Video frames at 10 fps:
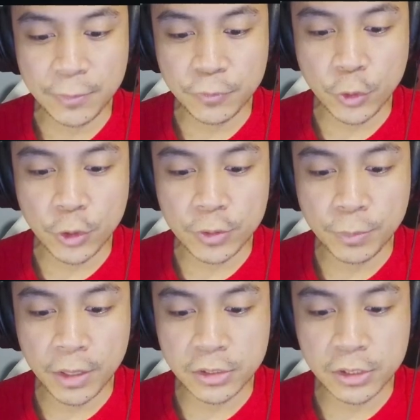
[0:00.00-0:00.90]
for
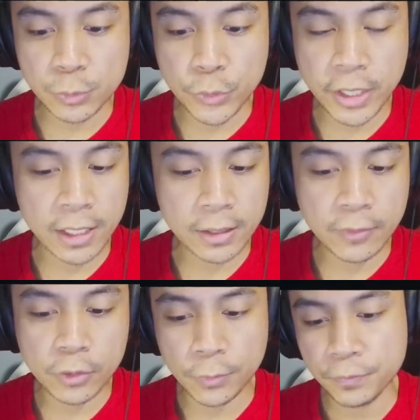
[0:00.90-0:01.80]
monsters with a
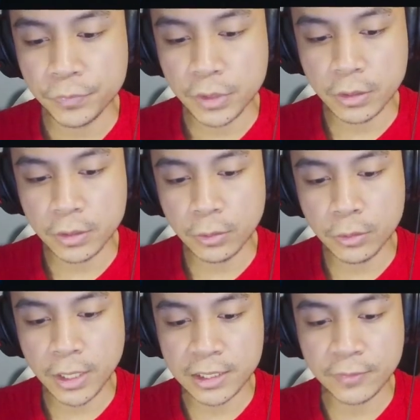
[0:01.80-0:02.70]
level. You can
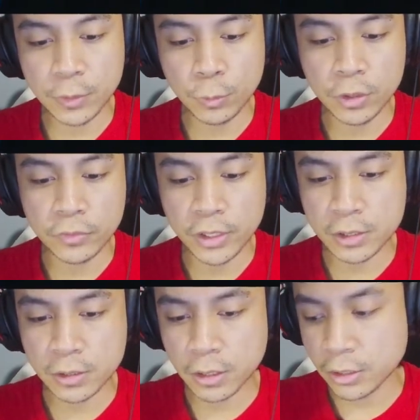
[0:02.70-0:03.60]
only activate one of
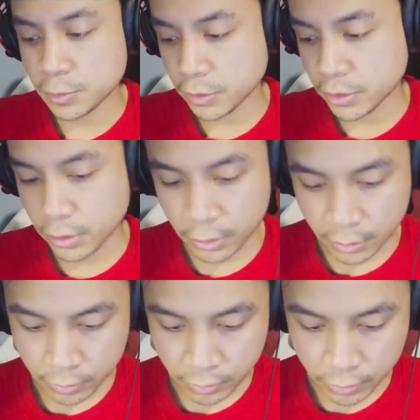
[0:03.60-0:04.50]
these cards per turn.
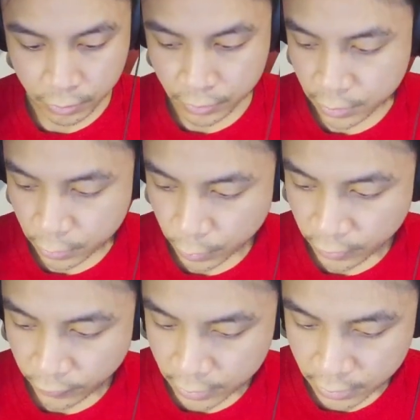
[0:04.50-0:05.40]
Quick
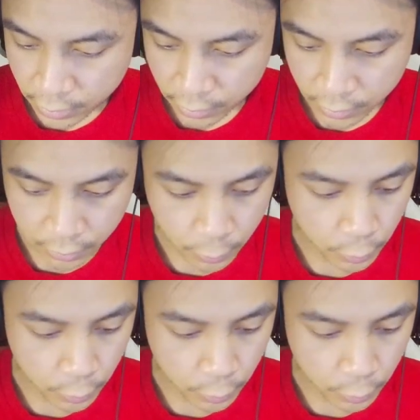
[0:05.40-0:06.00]
effect. Cool.